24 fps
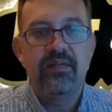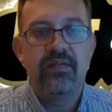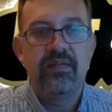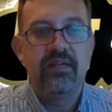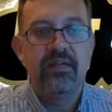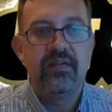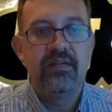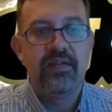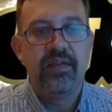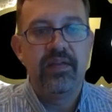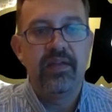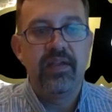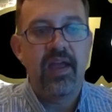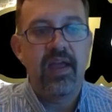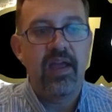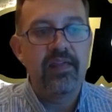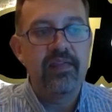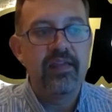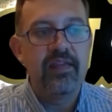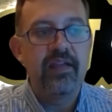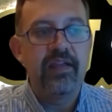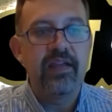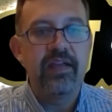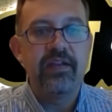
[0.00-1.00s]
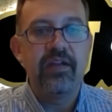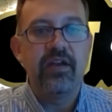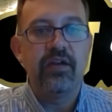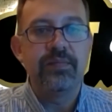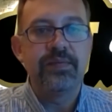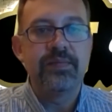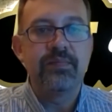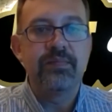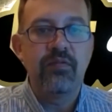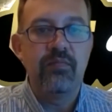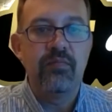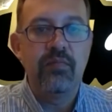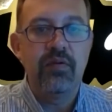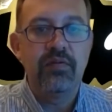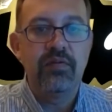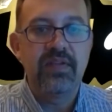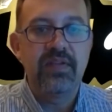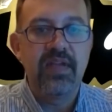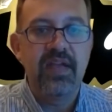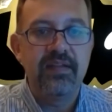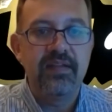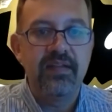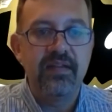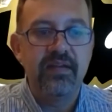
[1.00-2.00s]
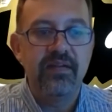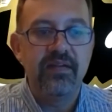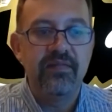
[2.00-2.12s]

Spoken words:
I think it helps promote the idea